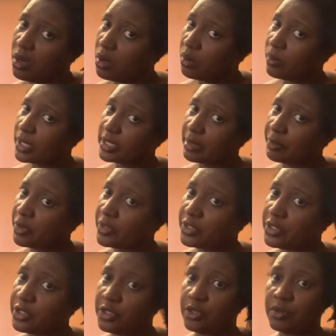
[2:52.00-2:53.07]
what I'm going
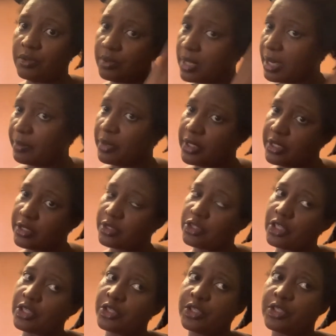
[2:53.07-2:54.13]
to do, I'm going to
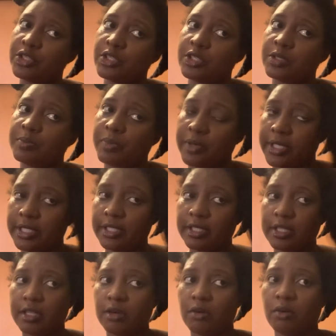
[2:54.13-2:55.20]
just
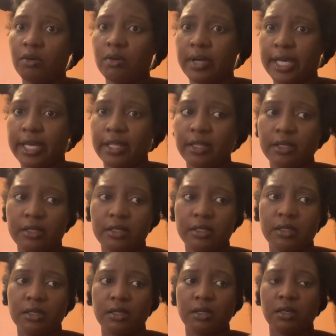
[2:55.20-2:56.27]
spritz the oil.
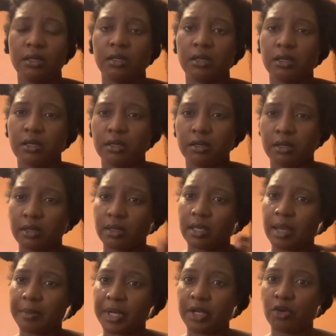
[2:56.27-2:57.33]

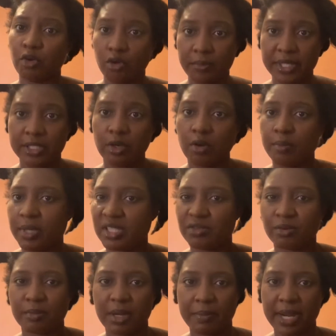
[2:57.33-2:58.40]
I'm going to comb it out, but
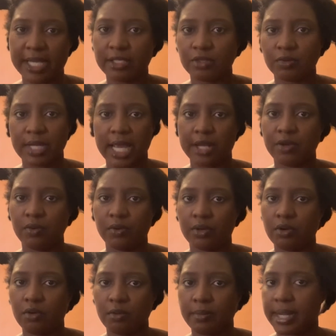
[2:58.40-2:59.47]
remember I told you I don't
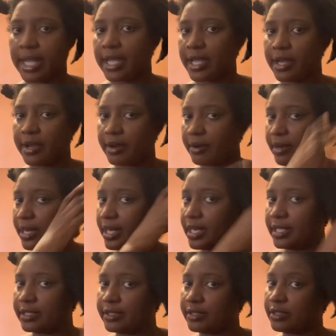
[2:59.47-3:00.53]
comb my hair in
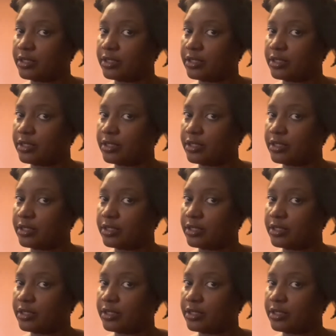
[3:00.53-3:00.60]
its